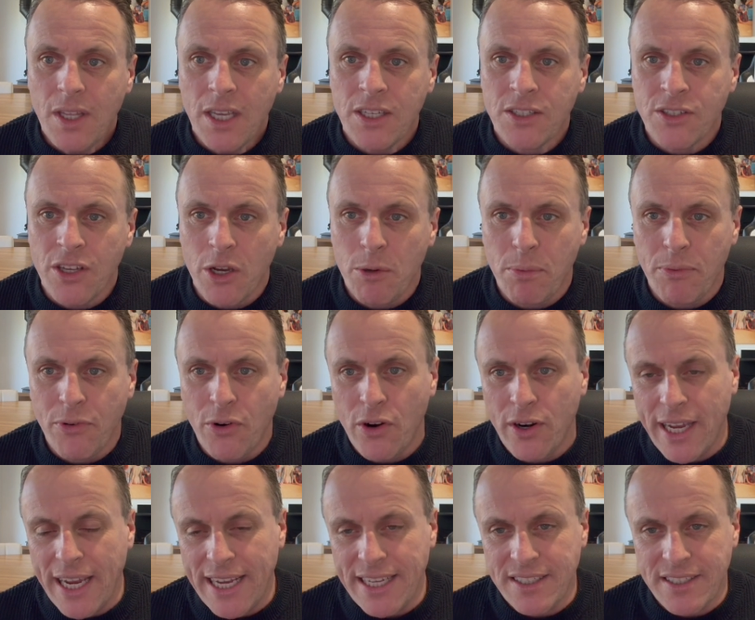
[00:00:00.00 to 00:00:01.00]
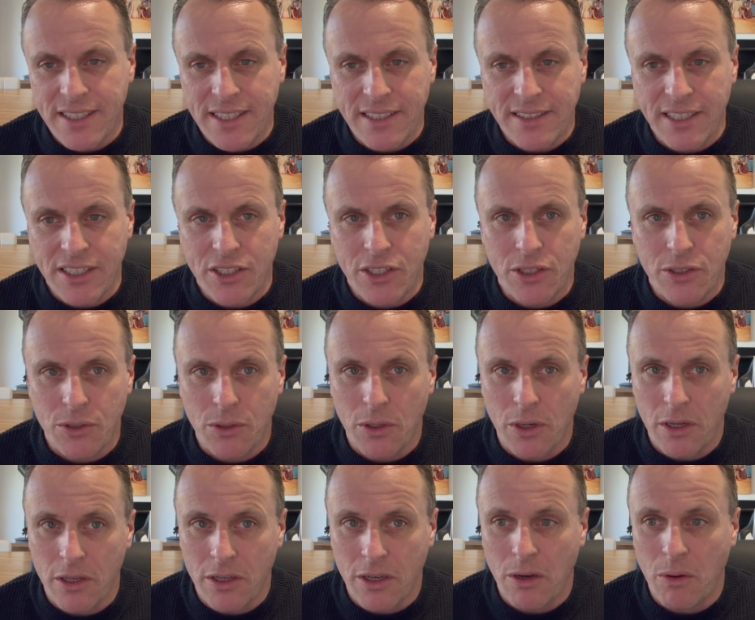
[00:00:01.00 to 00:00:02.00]
So before I get into these issues, I'm going
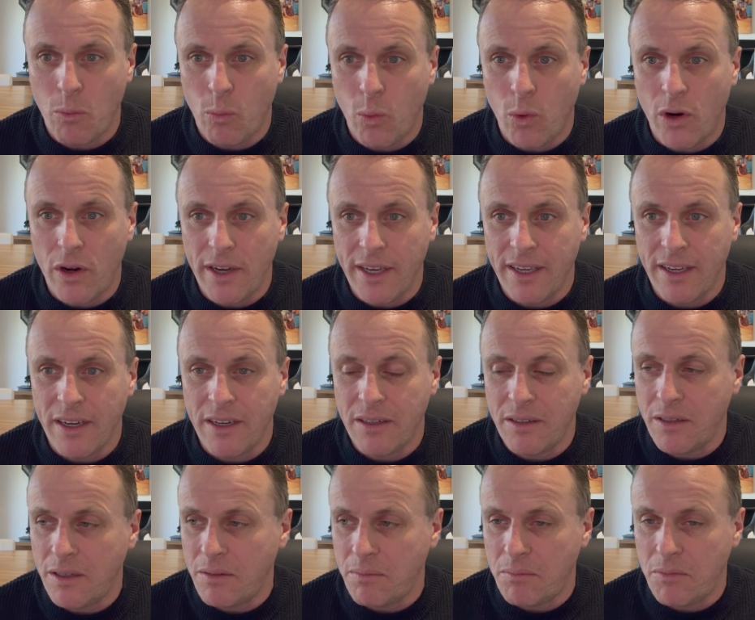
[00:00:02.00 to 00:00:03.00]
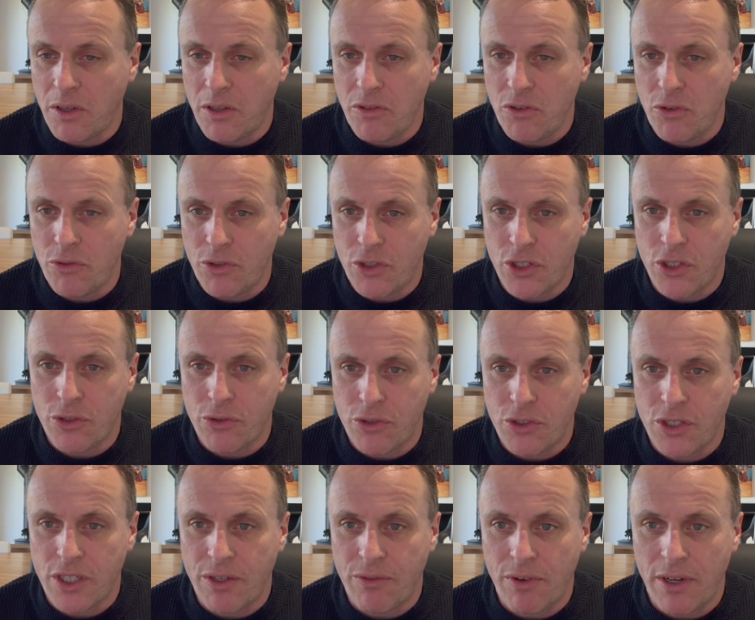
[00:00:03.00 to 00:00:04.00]
to look at why and your insurance
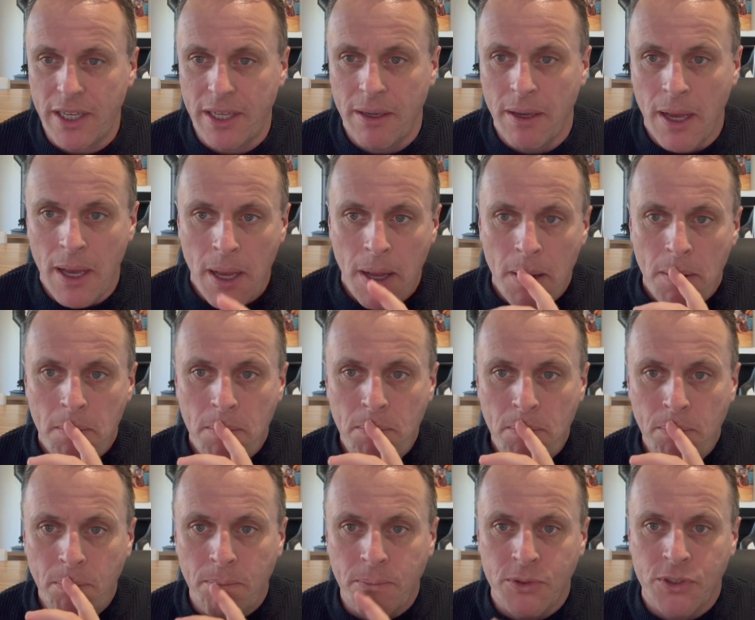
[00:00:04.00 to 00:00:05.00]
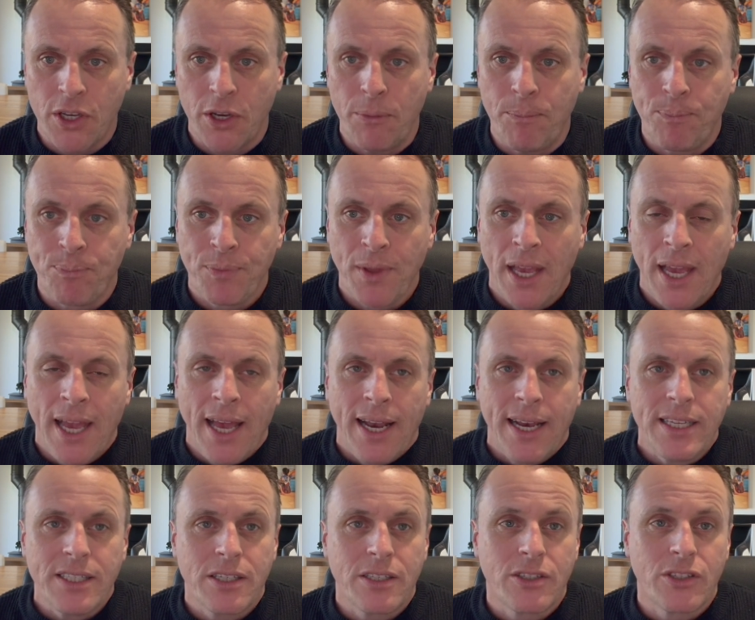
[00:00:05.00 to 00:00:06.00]
generally. So
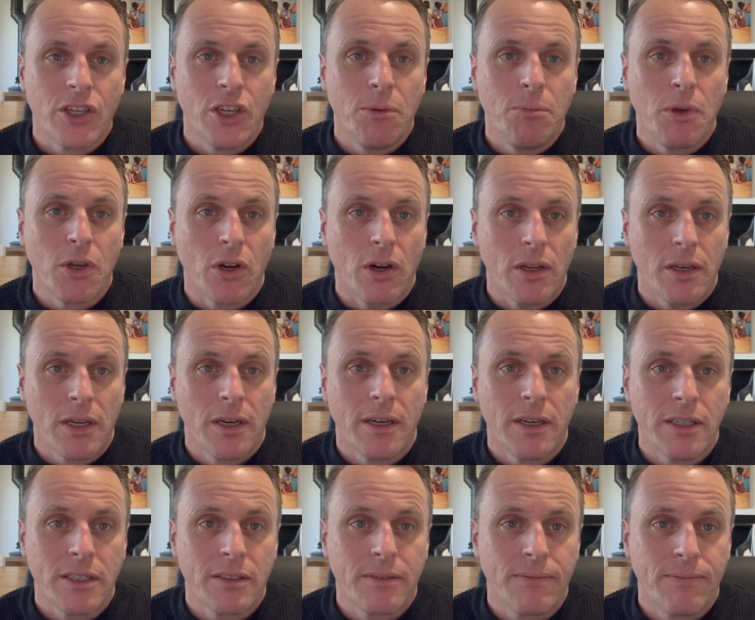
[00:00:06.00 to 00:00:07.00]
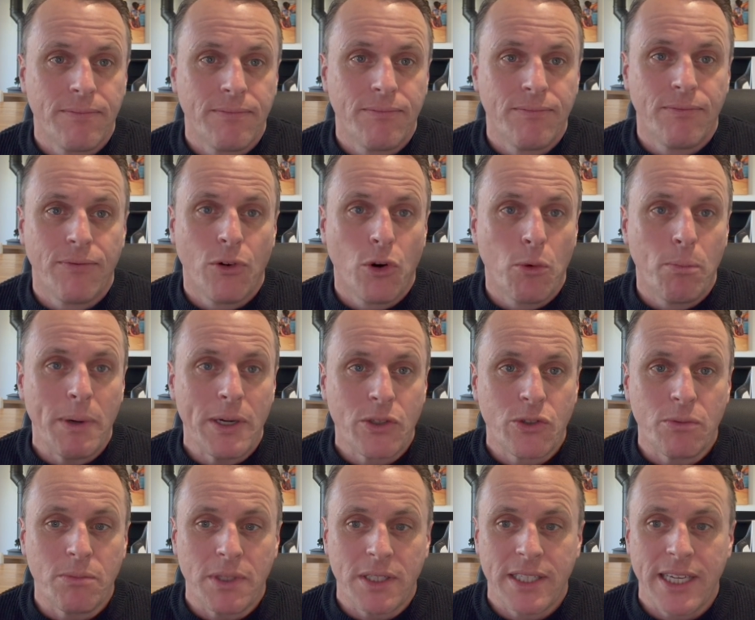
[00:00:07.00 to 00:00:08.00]
let's assume you've got a nice
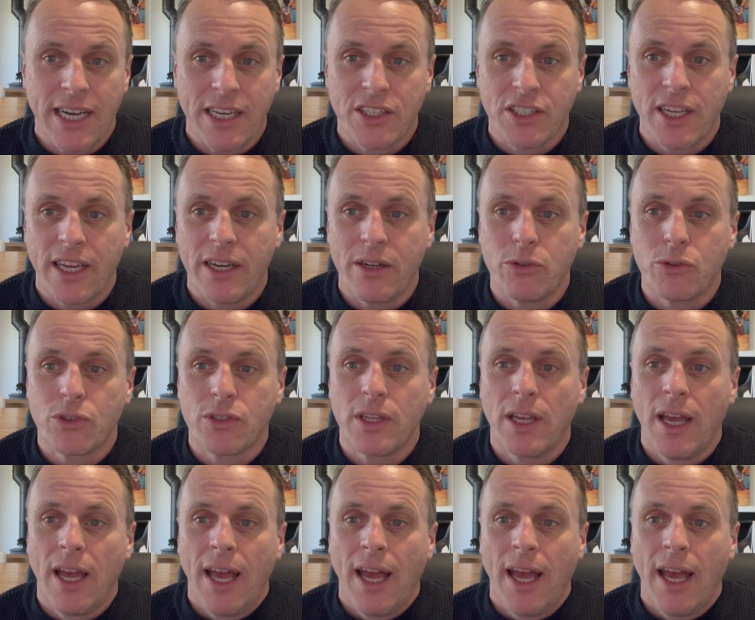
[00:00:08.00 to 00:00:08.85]
4-bedroom detached house,